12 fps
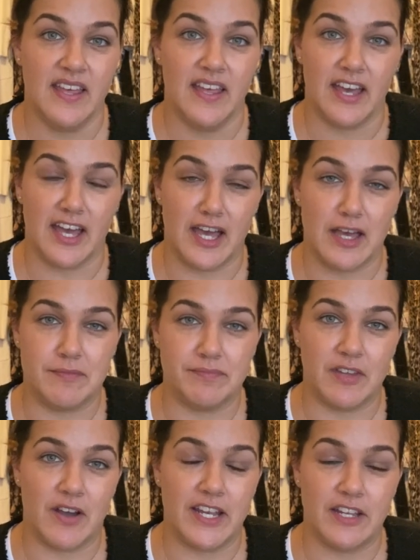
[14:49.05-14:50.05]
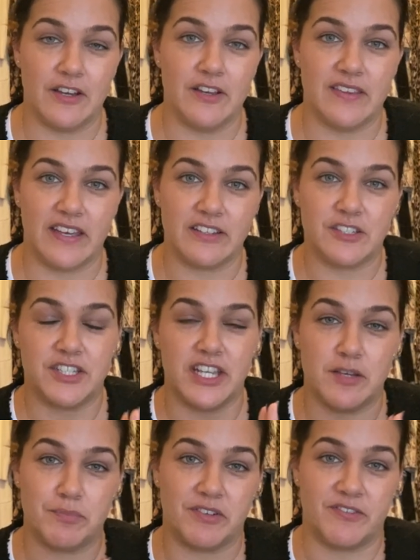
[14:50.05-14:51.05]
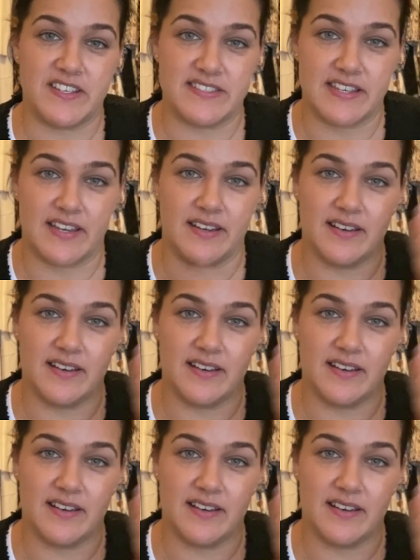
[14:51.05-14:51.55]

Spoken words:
I know that chic professor,